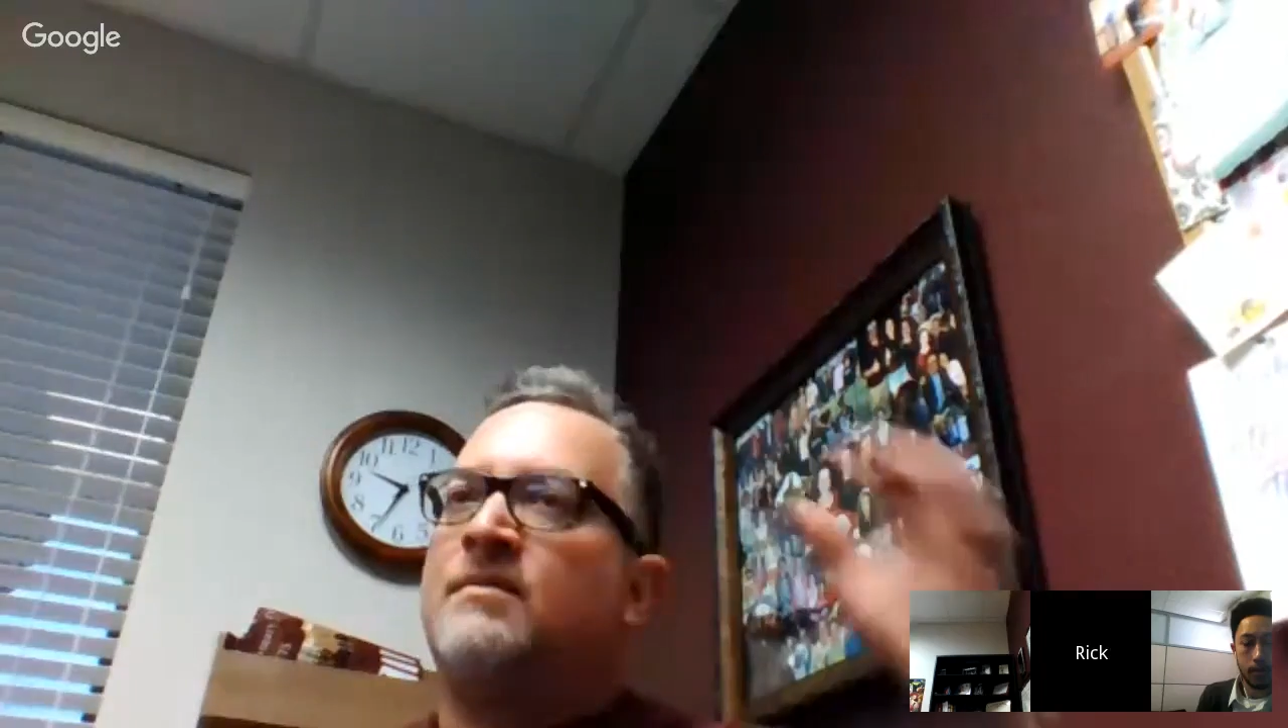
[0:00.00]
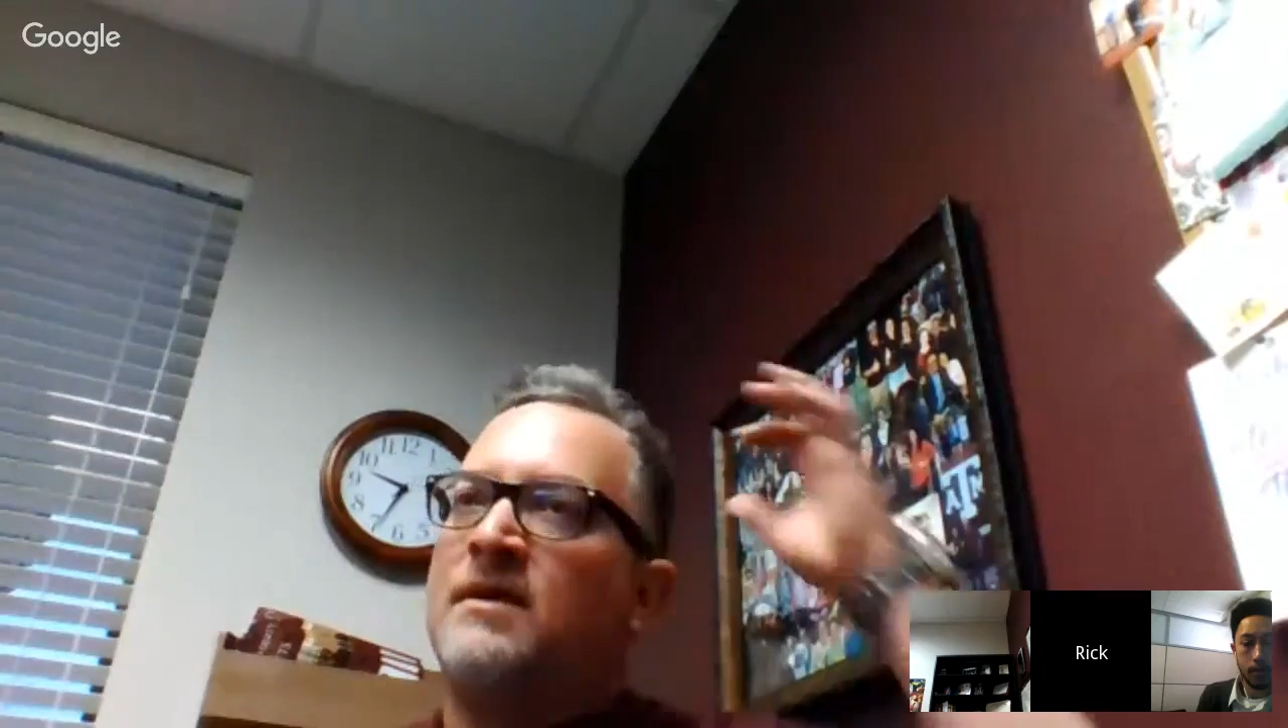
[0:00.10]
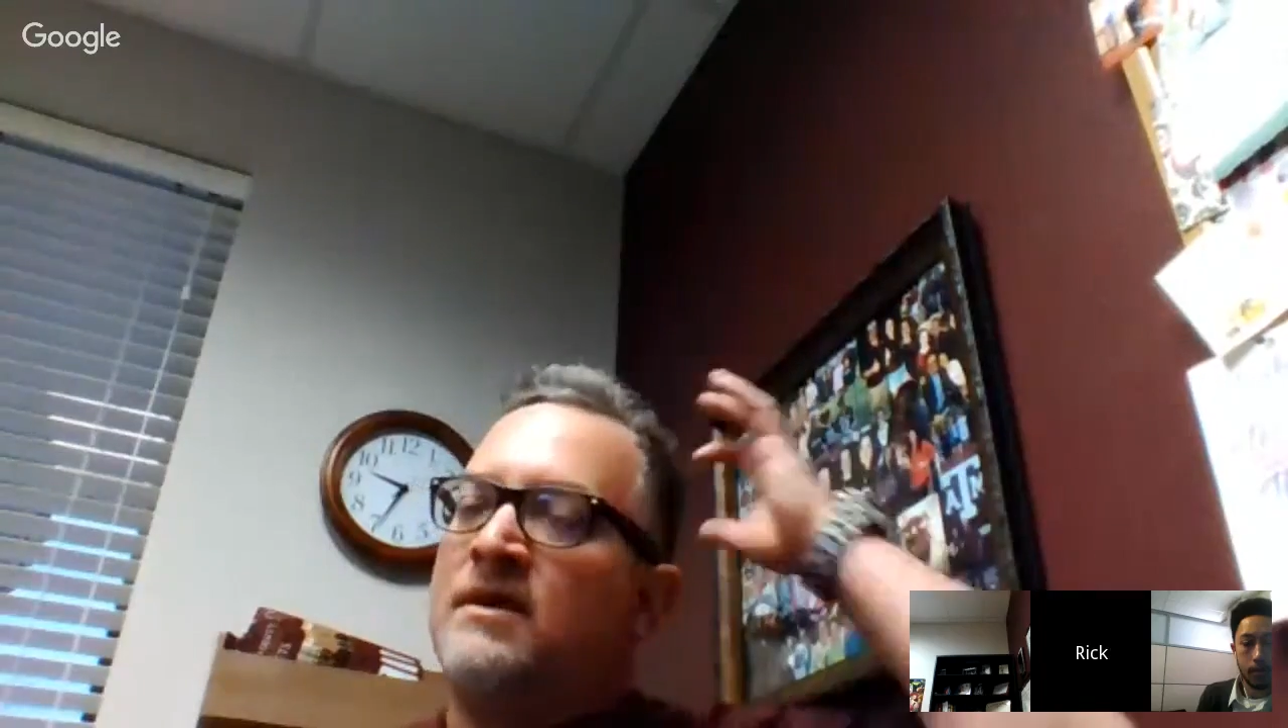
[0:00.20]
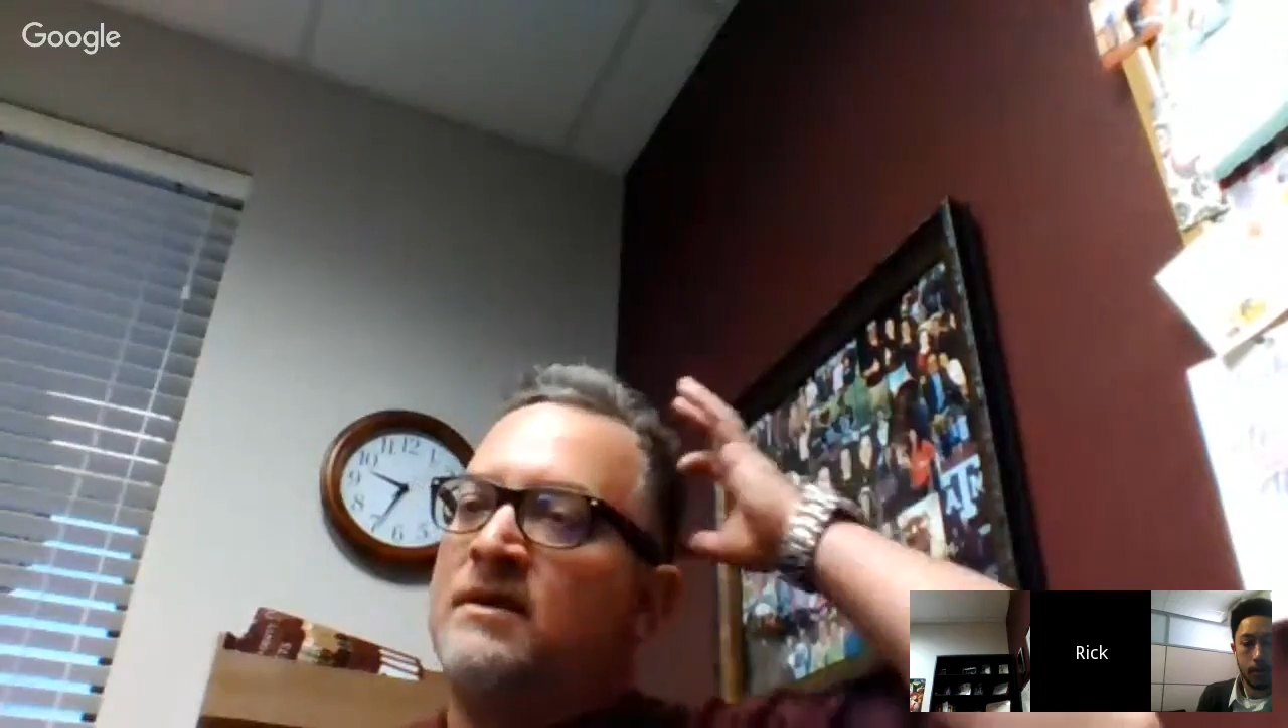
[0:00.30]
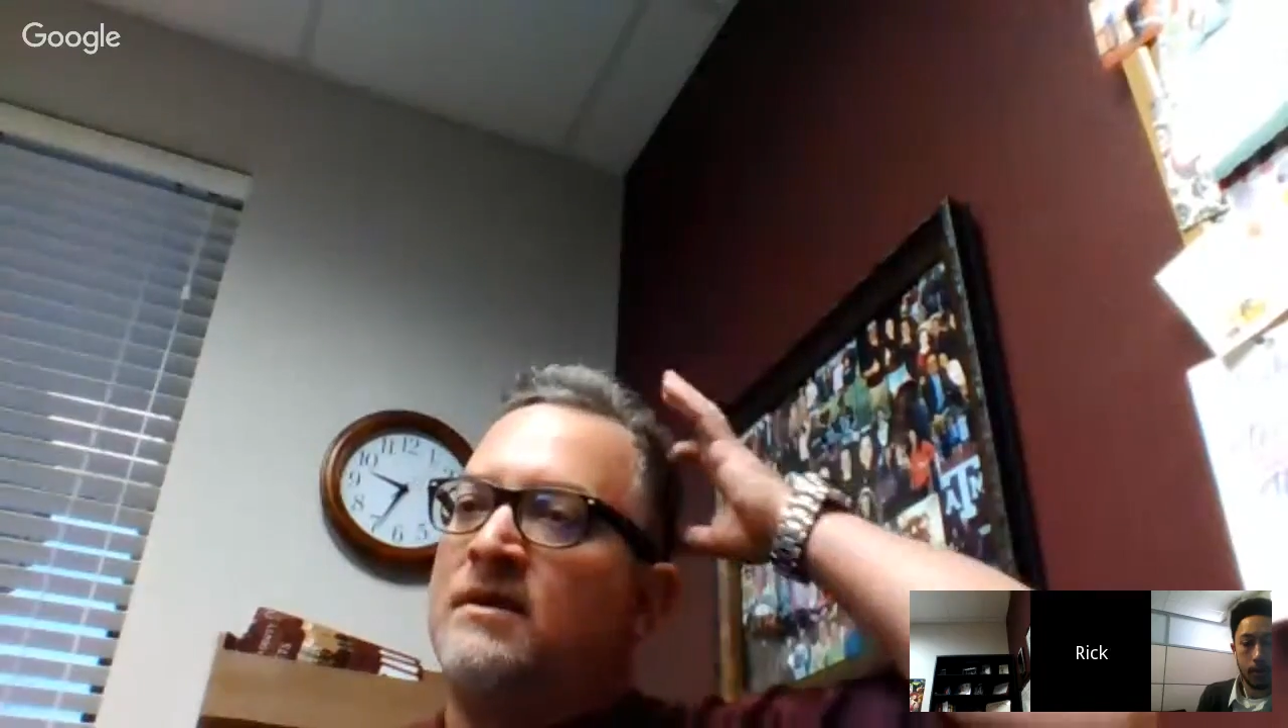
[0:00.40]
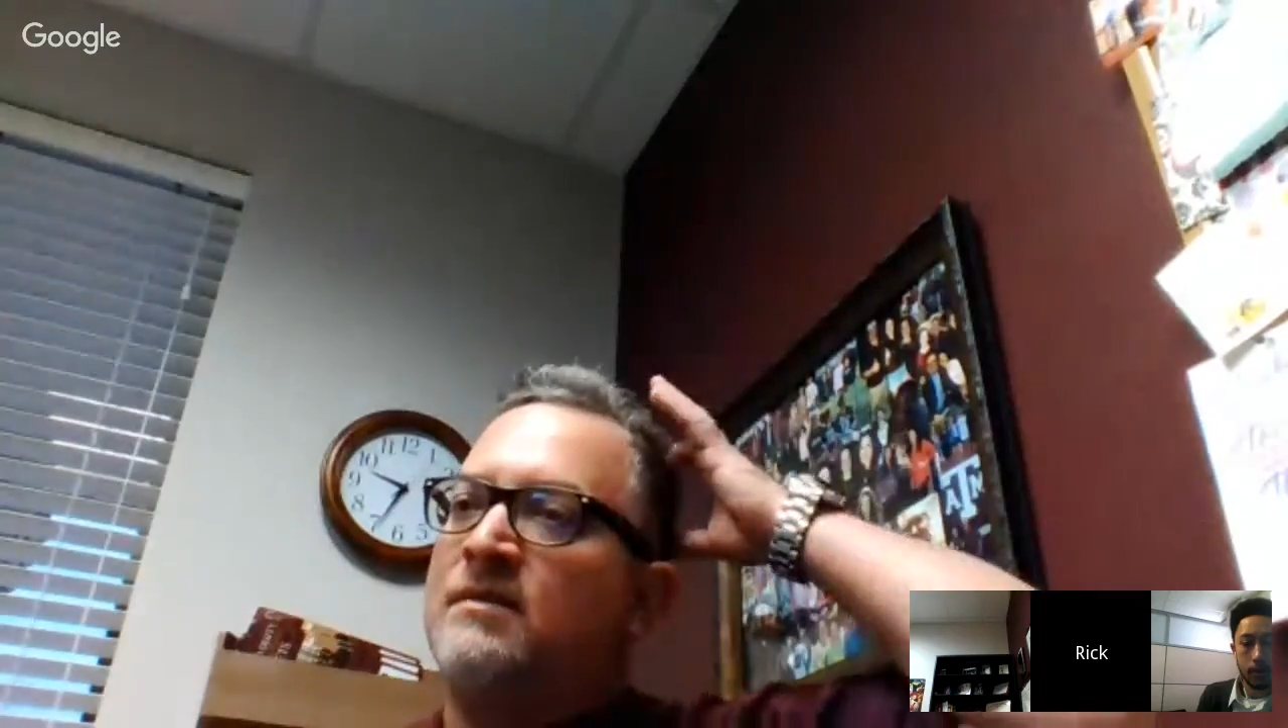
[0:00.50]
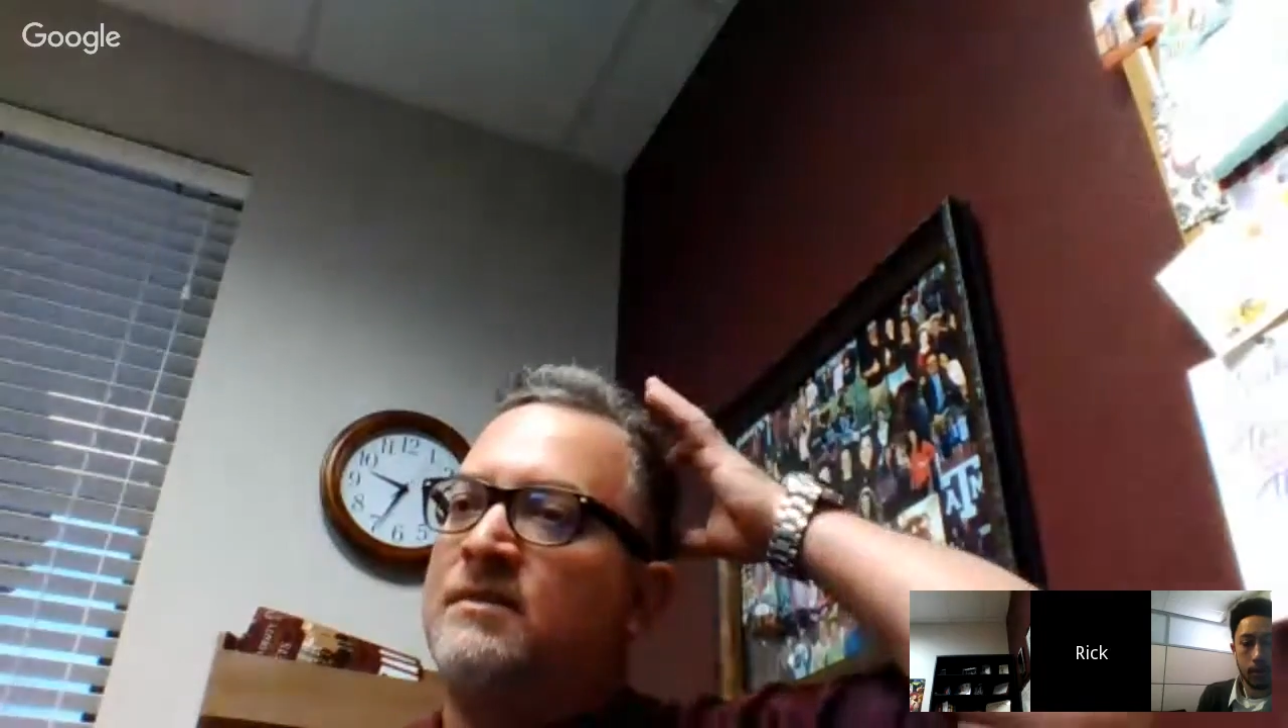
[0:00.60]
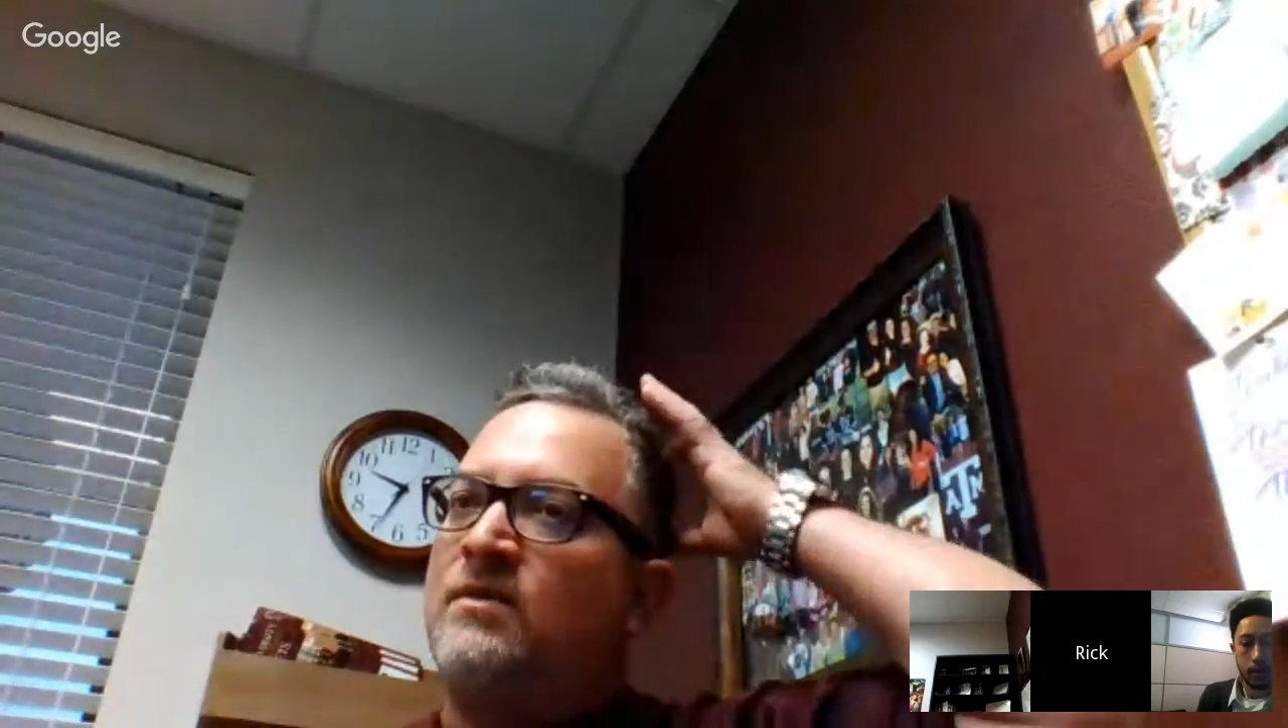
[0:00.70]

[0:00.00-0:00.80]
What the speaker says: me